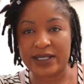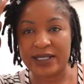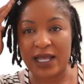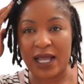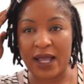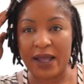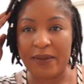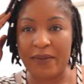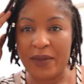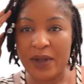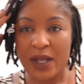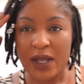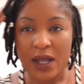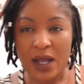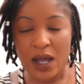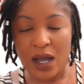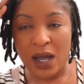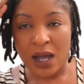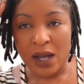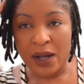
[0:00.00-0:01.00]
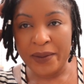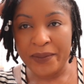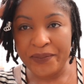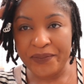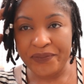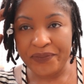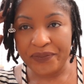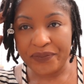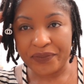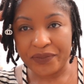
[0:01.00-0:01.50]
time
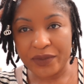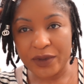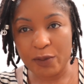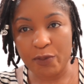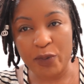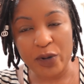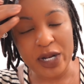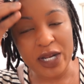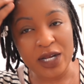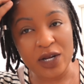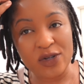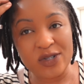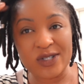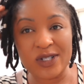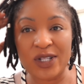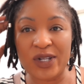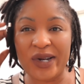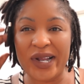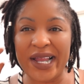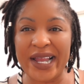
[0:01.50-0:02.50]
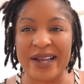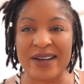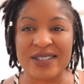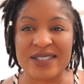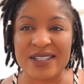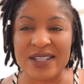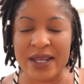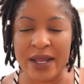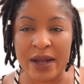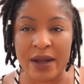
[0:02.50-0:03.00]
putting those little
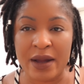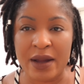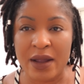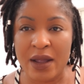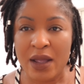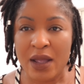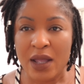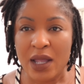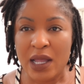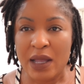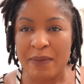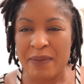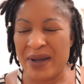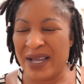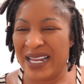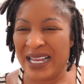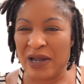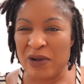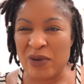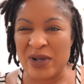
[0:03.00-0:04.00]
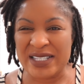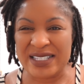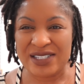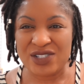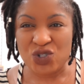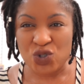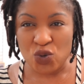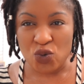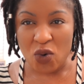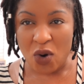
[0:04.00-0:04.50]
hairs in there, but it
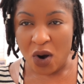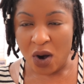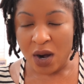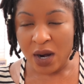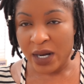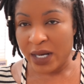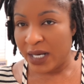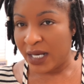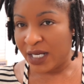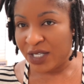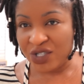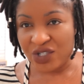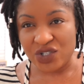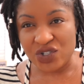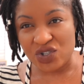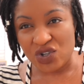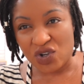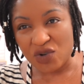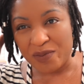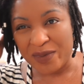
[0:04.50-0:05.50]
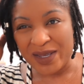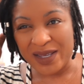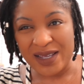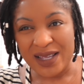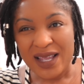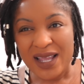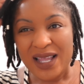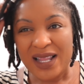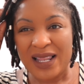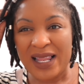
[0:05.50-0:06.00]
wasn't too hard. It just took me,
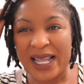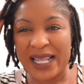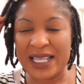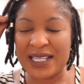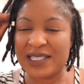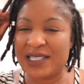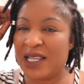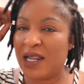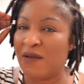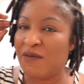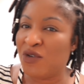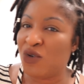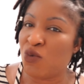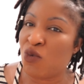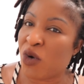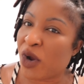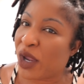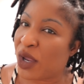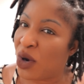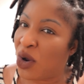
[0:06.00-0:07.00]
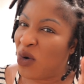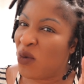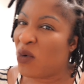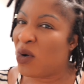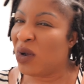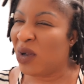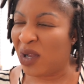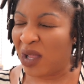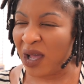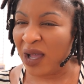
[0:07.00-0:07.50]
like, instead of working on
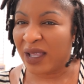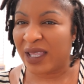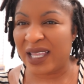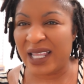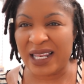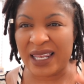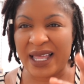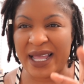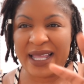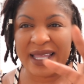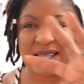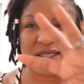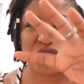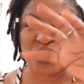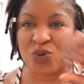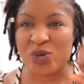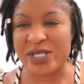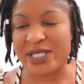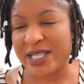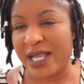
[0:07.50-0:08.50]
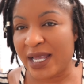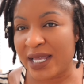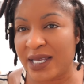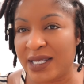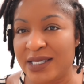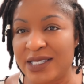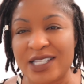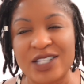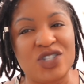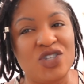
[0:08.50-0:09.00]
one lock in like 3
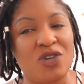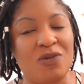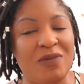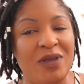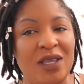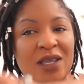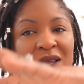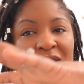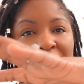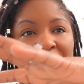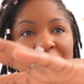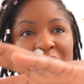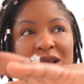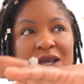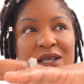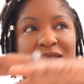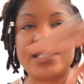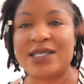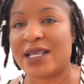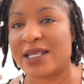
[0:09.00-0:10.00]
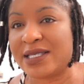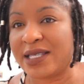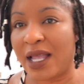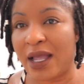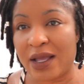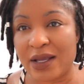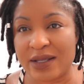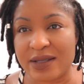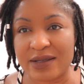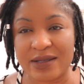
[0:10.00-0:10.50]
seconds, it took me 6
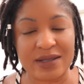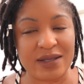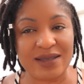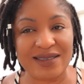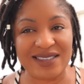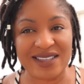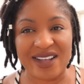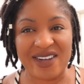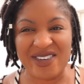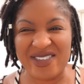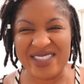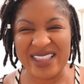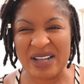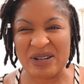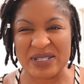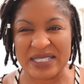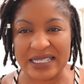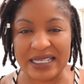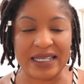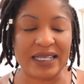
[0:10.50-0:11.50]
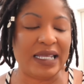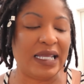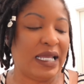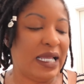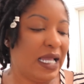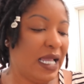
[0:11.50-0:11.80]
seconds. So that was it.